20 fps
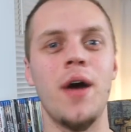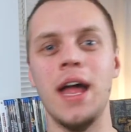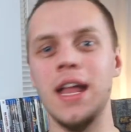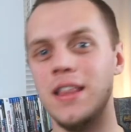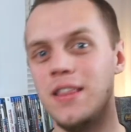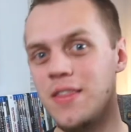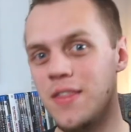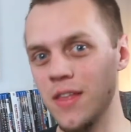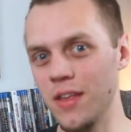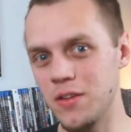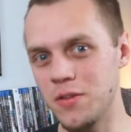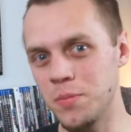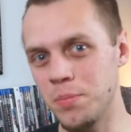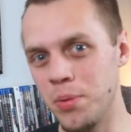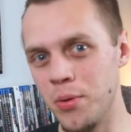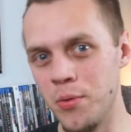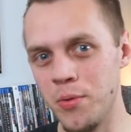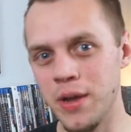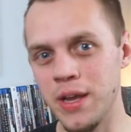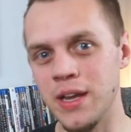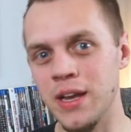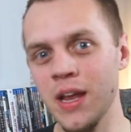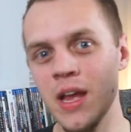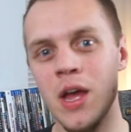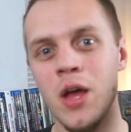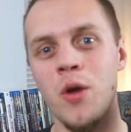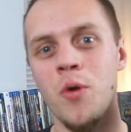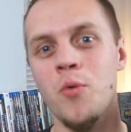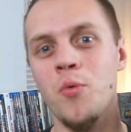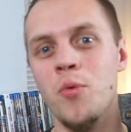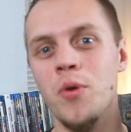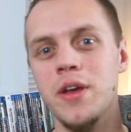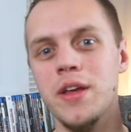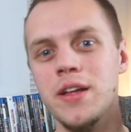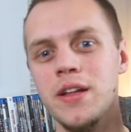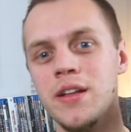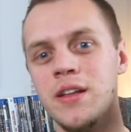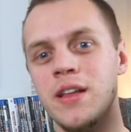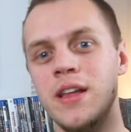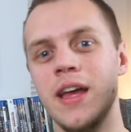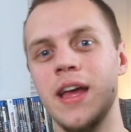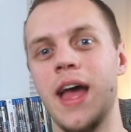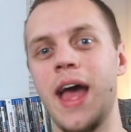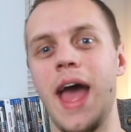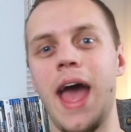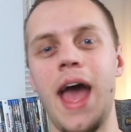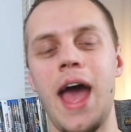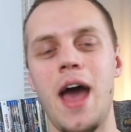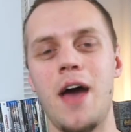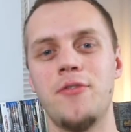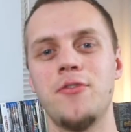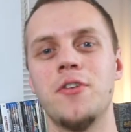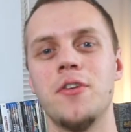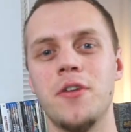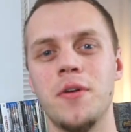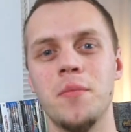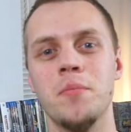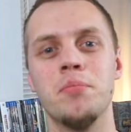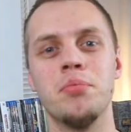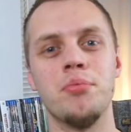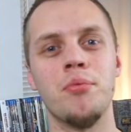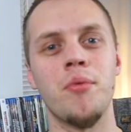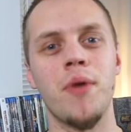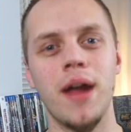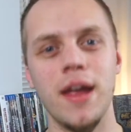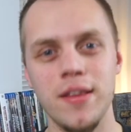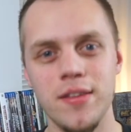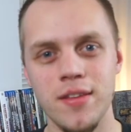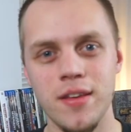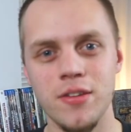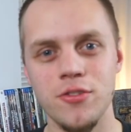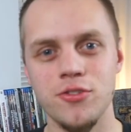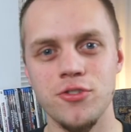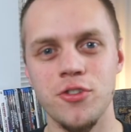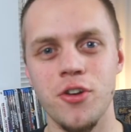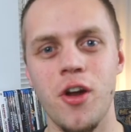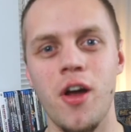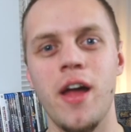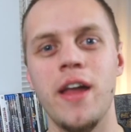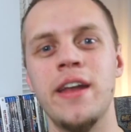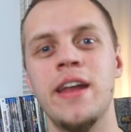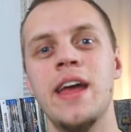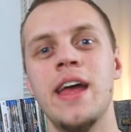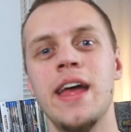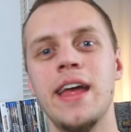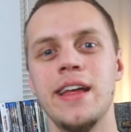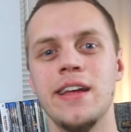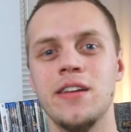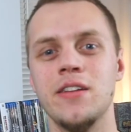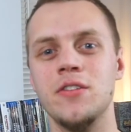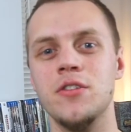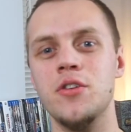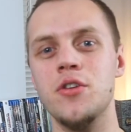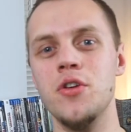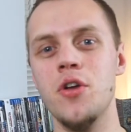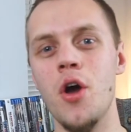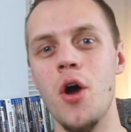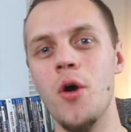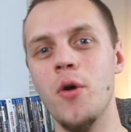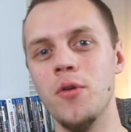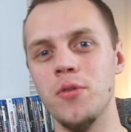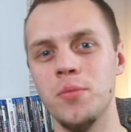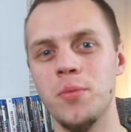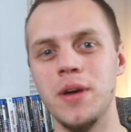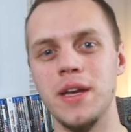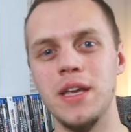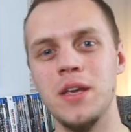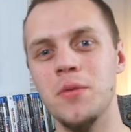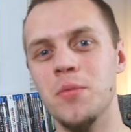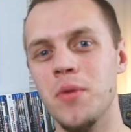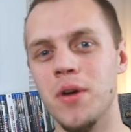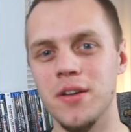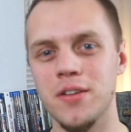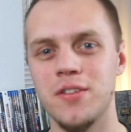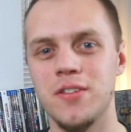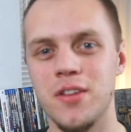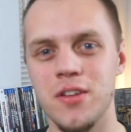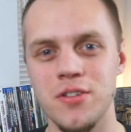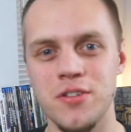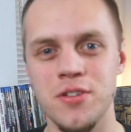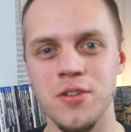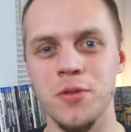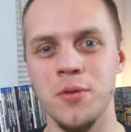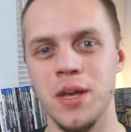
at this point, Will, after embracing Sean, knows what he wants to do.